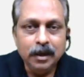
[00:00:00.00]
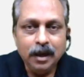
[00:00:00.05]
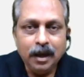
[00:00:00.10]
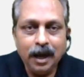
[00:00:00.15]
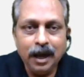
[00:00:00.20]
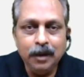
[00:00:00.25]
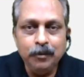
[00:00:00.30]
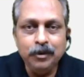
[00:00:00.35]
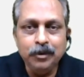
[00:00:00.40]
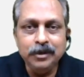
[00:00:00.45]

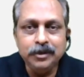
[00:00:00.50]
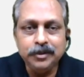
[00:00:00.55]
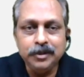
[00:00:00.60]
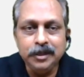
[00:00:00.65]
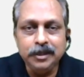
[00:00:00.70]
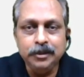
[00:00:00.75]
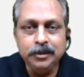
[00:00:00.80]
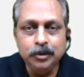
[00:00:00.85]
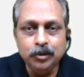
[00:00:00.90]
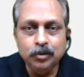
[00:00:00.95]
I will
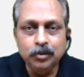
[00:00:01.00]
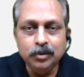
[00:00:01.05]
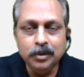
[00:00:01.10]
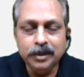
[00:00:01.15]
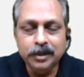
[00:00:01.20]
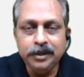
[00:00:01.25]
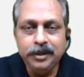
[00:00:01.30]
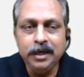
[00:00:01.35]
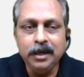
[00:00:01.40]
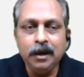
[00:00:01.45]
see you
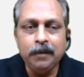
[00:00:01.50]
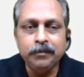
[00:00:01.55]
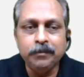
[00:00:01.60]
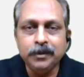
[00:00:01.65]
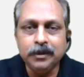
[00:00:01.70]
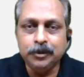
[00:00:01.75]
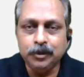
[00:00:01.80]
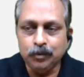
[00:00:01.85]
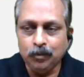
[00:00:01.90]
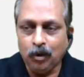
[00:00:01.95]
day after
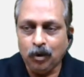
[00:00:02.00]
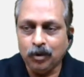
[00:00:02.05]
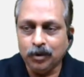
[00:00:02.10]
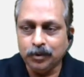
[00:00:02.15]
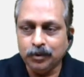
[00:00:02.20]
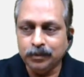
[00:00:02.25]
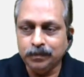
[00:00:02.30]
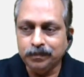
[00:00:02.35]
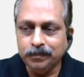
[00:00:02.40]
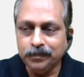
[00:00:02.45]

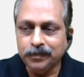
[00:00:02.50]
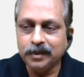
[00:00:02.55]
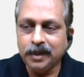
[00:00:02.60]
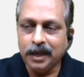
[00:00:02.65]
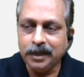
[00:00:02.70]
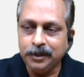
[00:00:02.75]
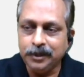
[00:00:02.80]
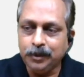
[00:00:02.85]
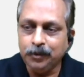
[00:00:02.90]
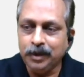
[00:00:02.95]
tomorrow.
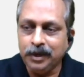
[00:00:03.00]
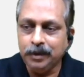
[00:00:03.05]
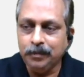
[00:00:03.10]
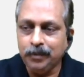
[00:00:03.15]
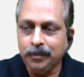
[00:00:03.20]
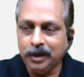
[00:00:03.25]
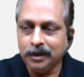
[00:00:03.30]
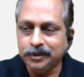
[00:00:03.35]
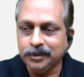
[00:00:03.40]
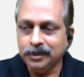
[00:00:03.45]
Thank you very
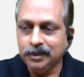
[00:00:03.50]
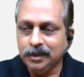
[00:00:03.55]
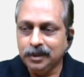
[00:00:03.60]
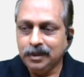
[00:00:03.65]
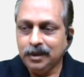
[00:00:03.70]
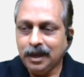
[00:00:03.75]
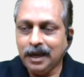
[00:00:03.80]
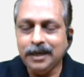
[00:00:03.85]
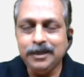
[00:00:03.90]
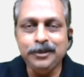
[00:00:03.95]
much.
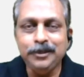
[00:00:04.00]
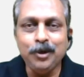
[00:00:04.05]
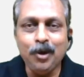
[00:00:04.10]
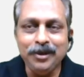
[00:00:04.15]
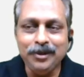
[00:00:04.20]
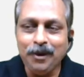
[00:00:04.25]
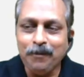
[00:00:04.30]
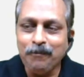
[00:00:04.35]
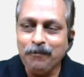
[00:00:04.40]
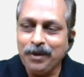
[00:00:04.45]
Enjoy
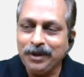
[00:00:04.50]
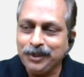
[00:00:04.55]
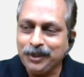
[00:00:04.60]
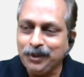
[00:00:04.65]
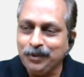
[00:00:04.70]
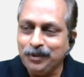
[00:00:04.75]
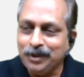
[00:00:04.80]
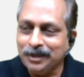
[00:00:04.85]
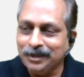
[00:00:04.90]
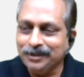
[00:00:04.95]
the
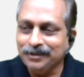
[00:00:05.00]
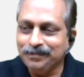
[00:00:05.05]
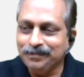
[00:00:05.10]
festival.